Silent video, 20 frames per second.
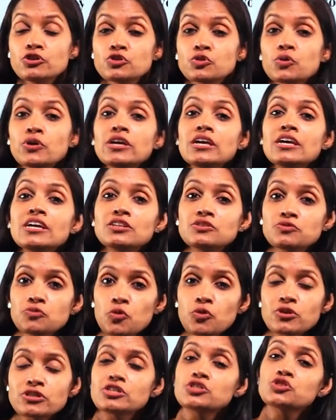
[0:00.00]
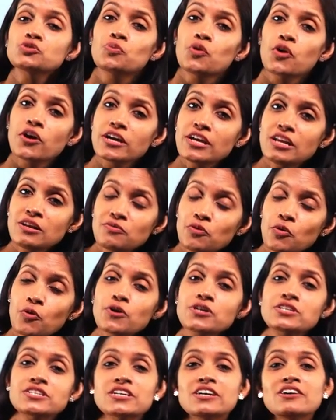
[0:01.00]
To heat water, to boil
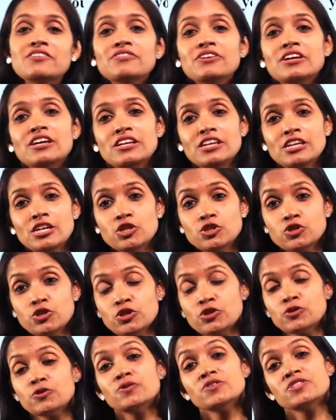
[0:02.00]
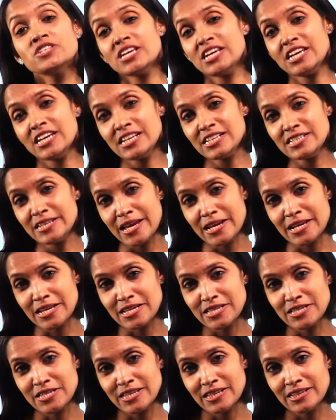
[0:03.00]
water, we need to use heat
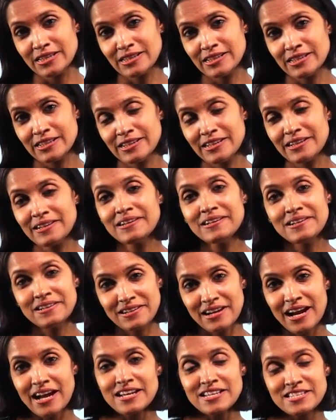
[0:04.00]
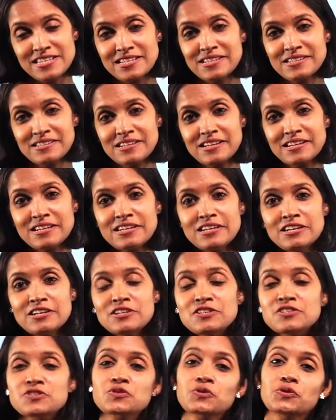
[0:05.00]
energy. Right, children?
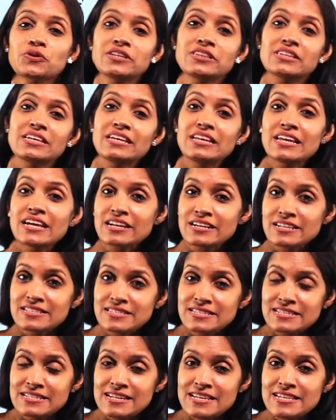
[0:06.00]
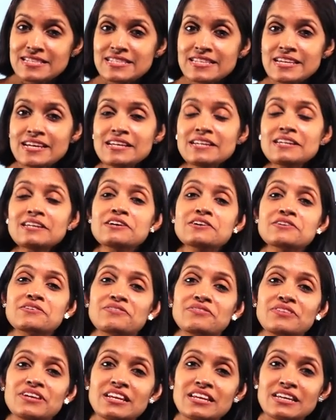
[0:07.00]
So in the electricity lesson,
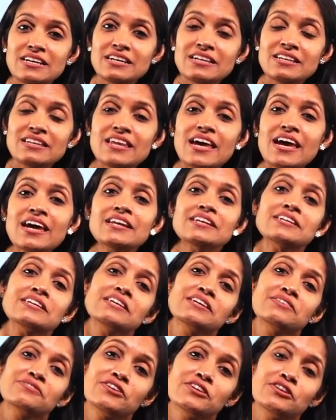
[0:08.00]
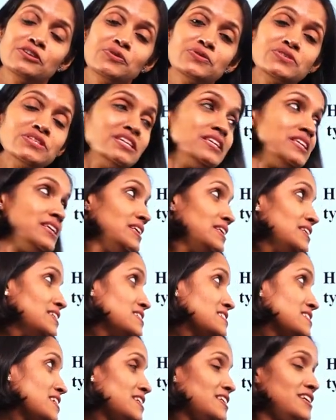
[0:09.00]
we learned that even using
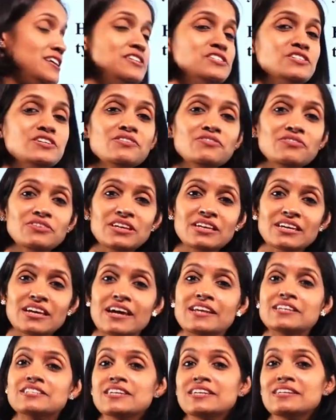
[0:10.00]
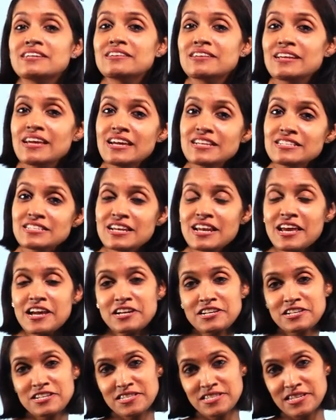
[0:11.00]
heat energy, we can generate
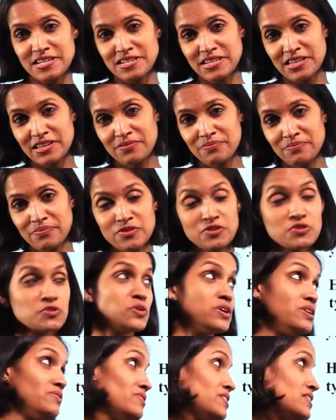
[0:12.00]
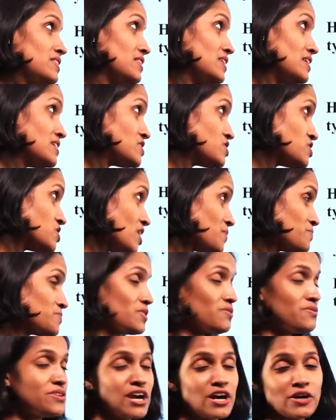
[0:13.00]
electricity. So even this
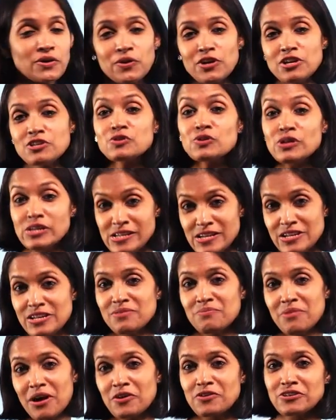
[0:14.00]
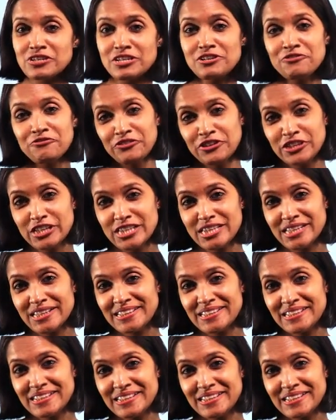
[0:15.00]
chapter, we are going to learn about it further.